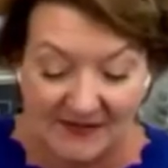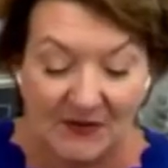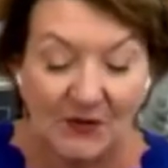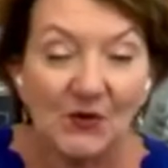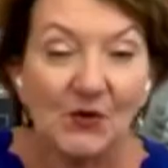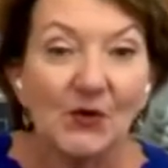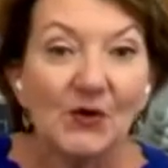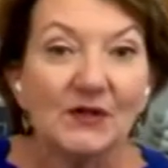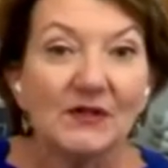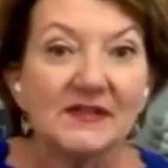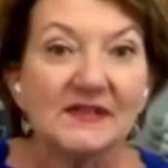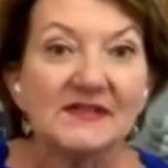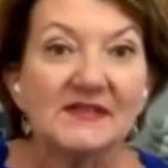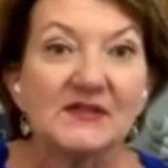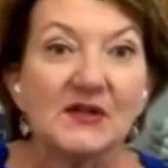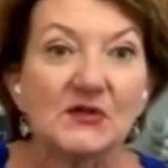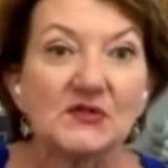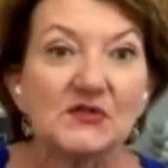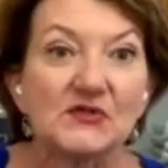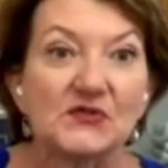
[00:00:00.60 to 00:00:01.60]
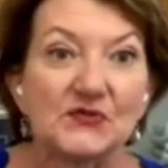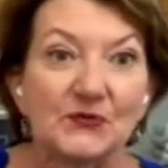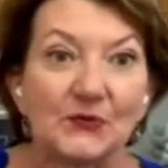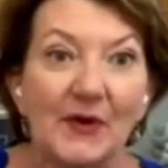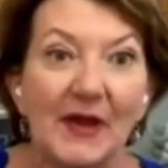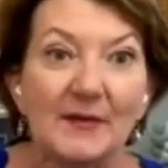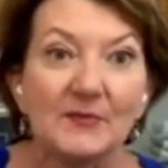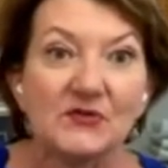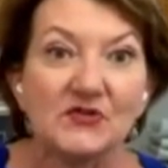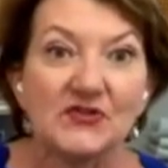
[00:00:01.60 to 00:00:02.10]
is the hookless
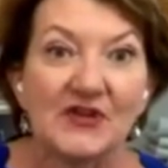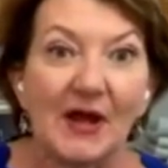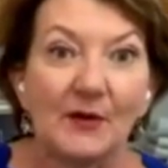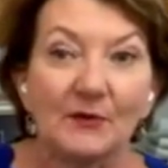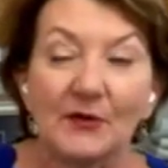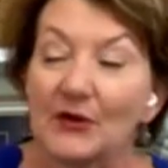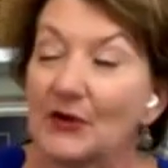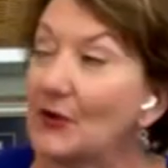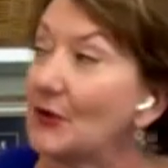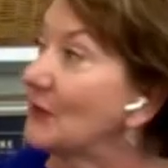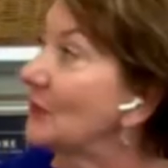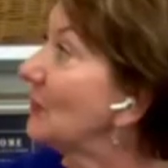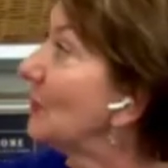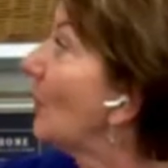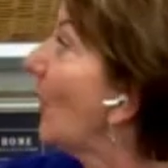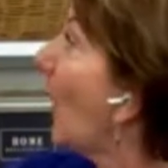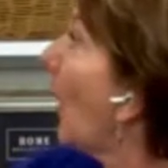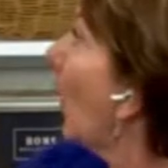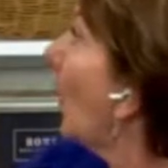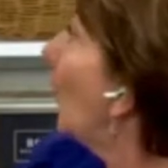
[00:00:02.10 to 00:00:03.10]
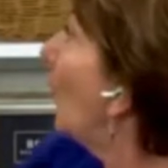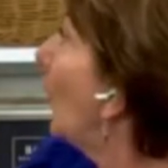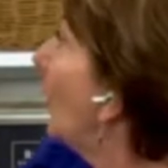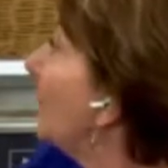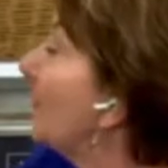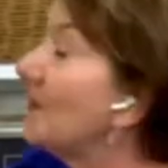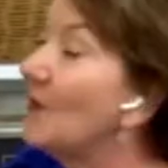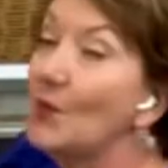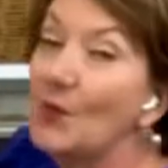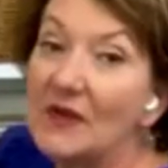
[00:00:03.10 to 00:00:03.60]
striped shower curtain
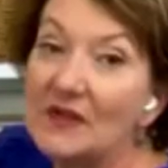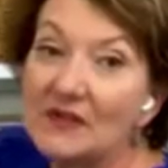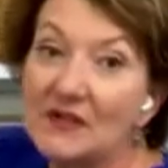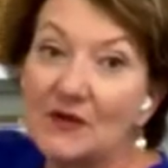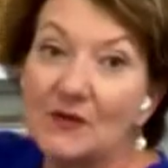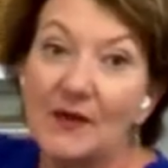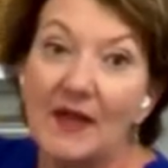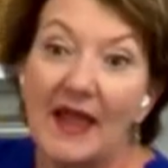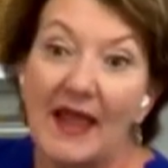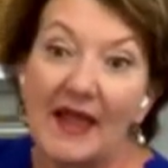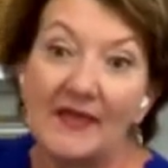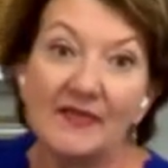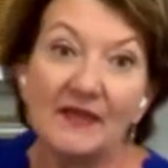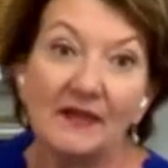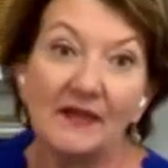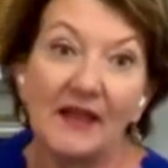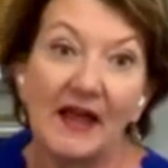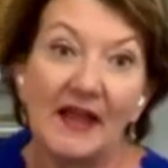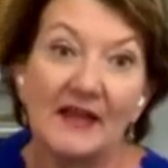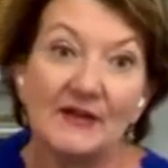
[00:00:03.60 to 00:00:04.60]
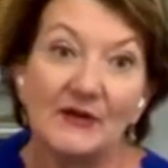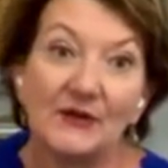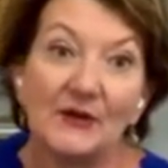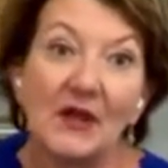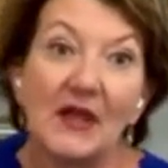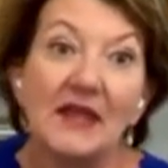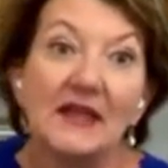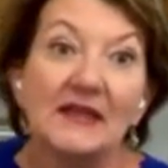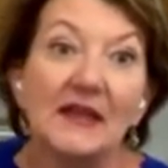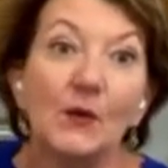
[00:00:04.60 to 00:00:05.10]
with the window and the
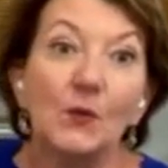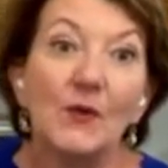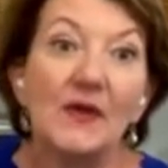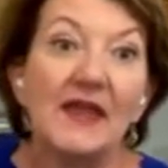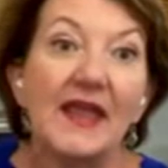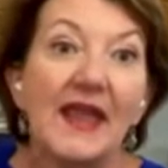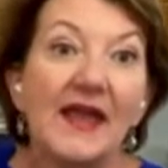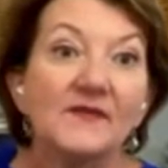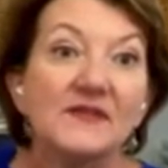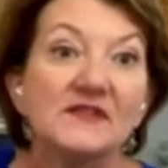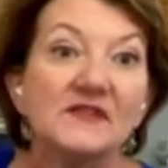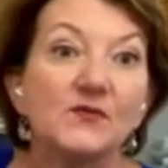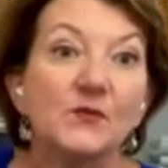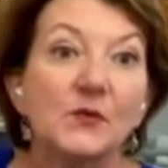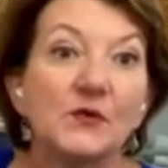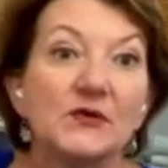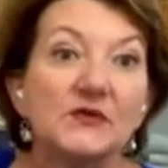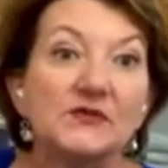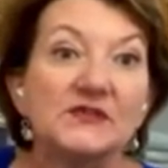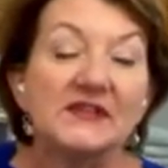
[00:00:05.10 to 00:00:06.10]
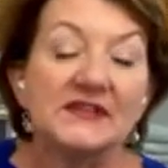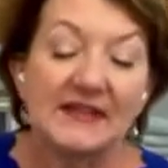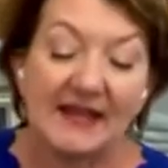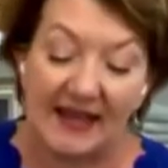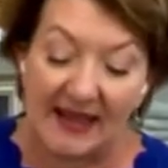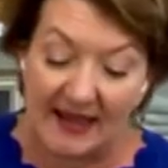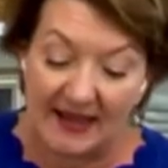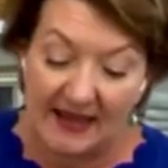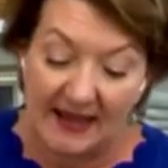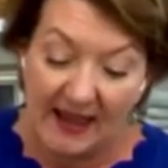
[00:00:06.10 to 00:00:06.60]
liner. Now we have this for you
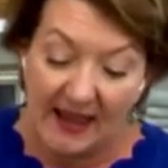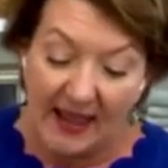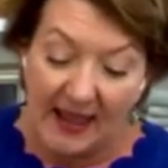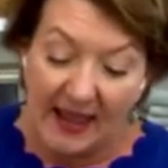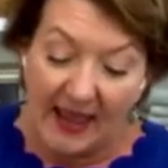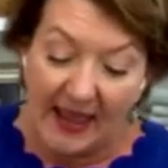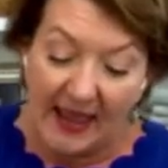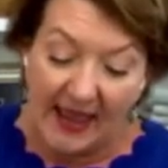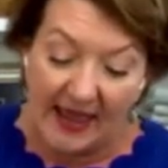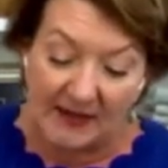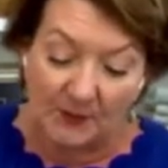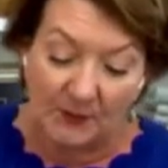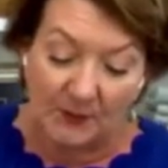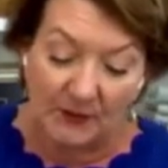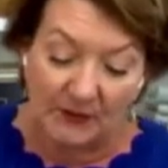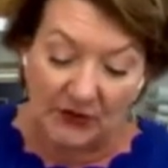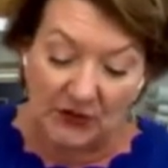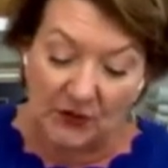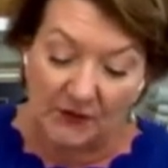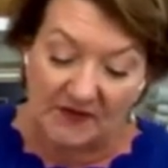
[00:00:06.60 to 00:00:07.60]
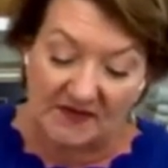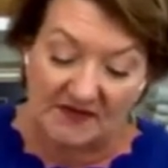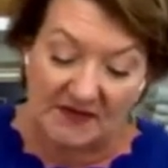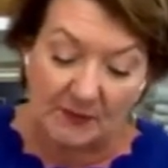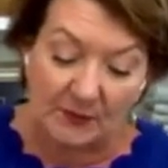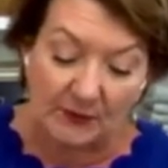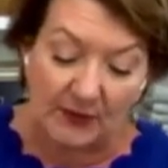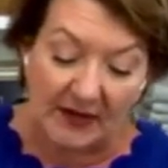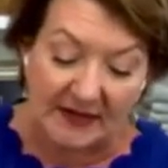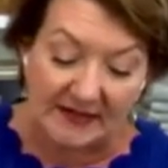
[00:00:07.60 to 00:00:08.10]
today at a
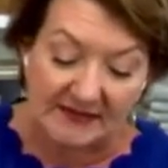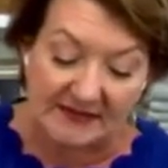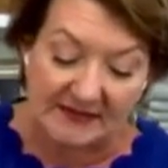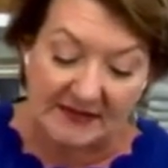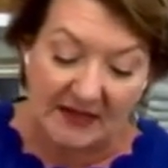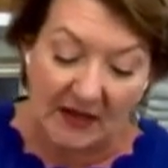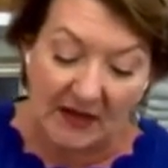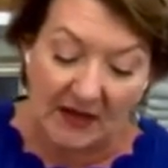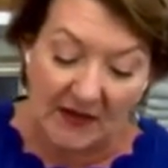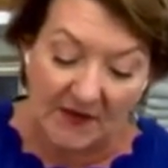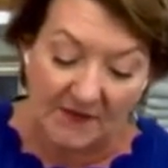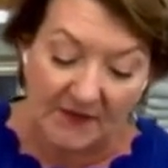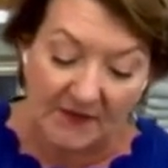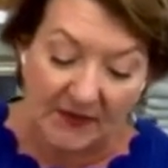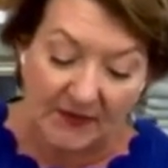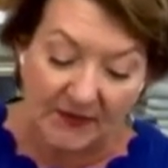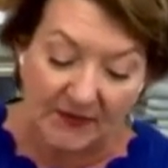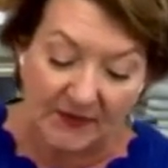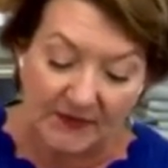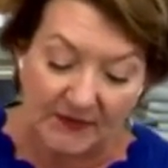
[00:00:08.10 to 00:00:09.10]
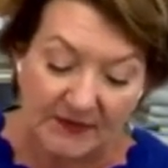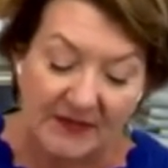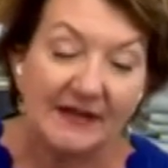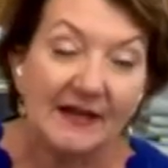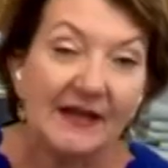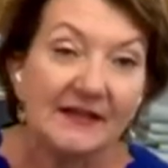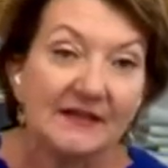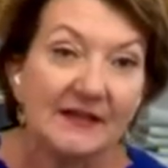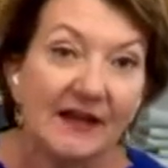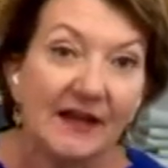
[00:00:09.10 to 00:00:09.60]
QVC price of
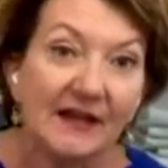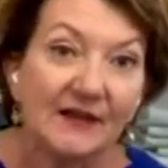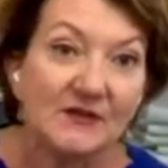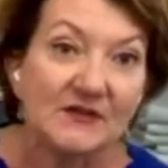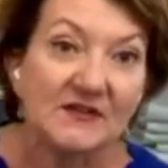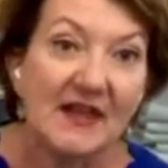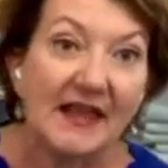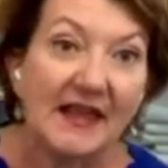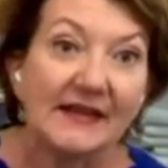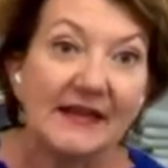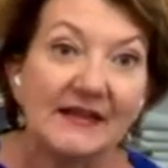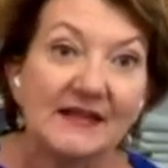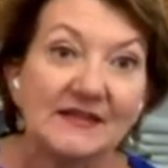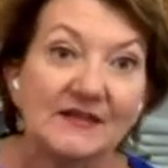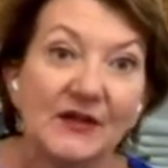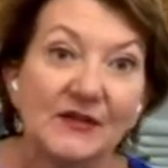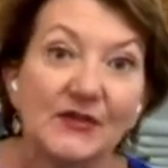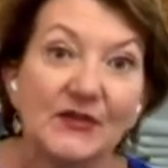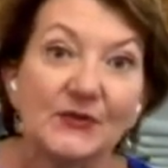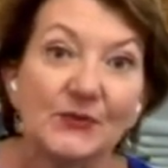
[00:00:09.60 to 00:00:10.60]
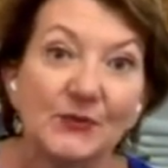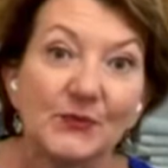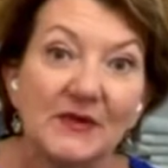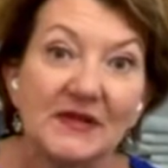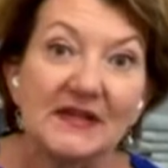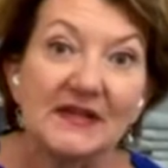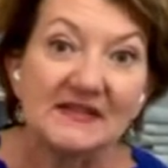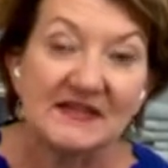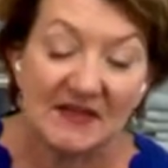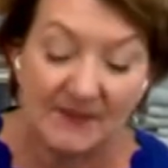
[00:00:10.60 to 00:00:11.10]
$39 and it is on
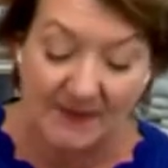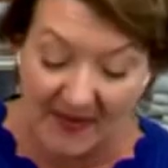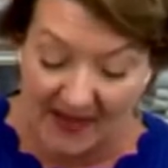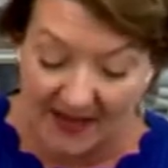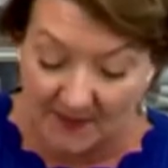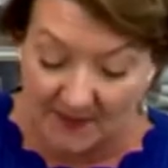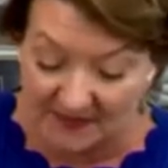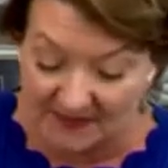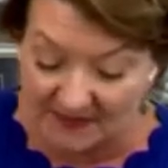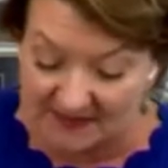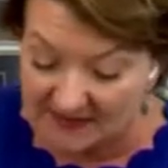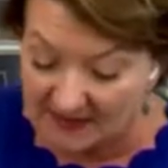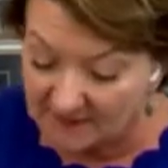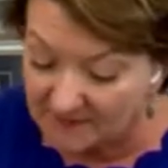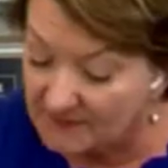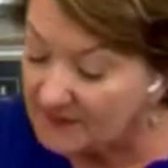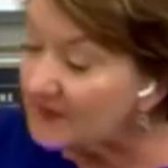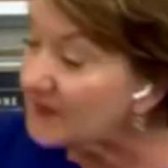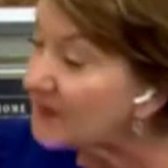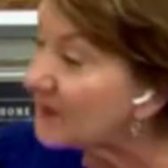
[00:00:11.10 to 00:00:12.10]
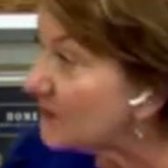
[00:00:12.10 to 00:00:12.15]
three easy payments of